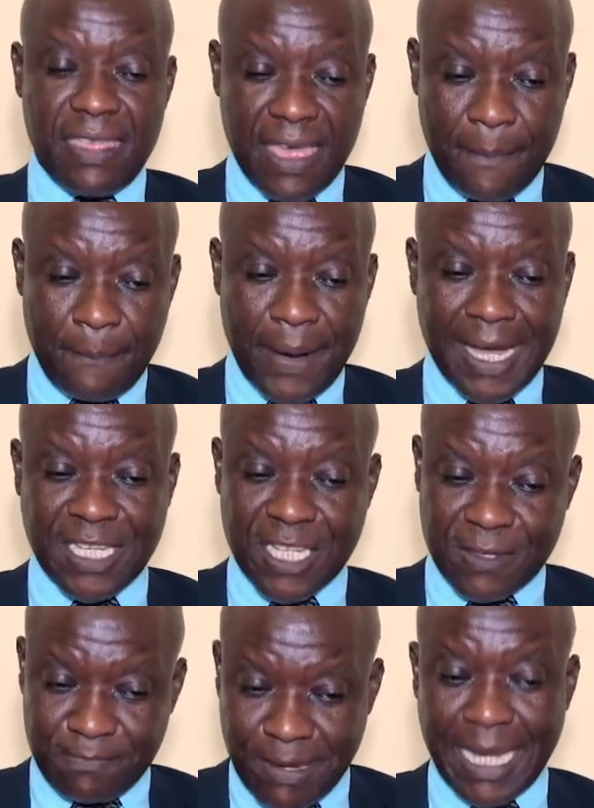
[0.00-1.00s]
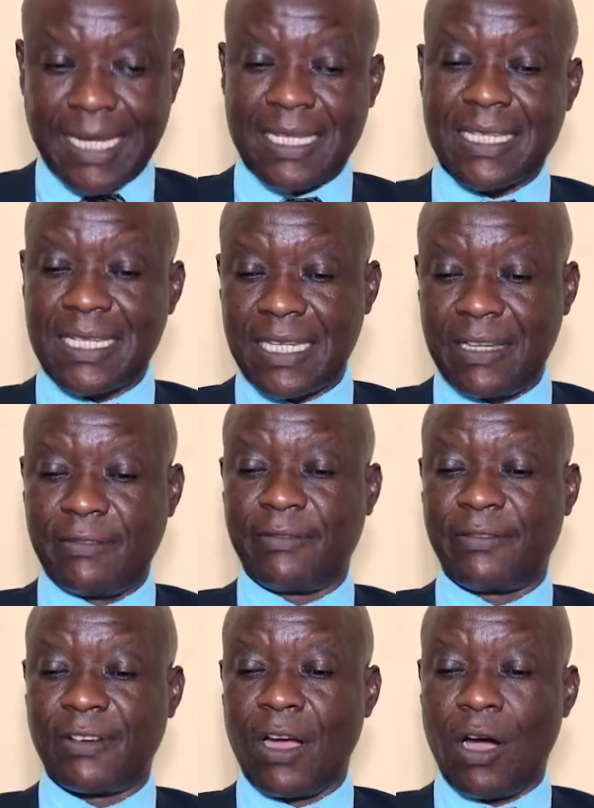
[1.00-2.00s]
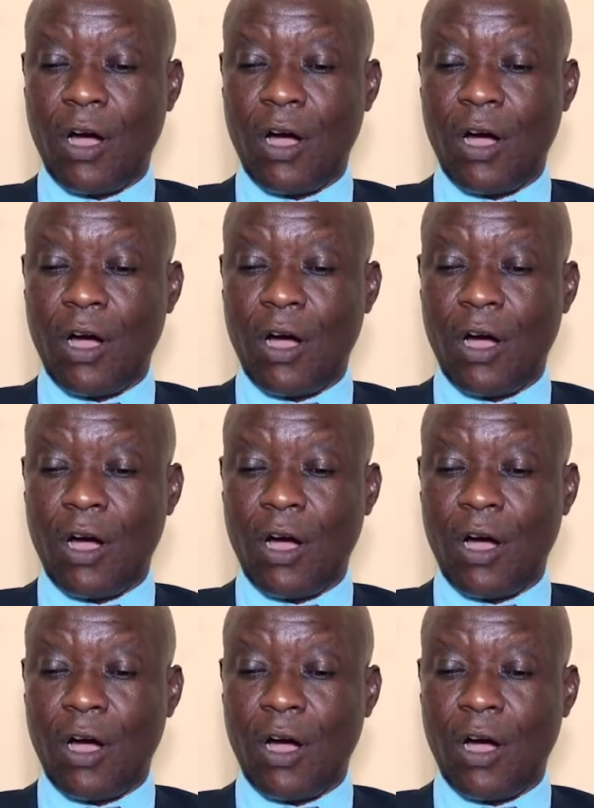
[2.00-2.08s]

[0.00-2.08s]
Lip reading: the perspective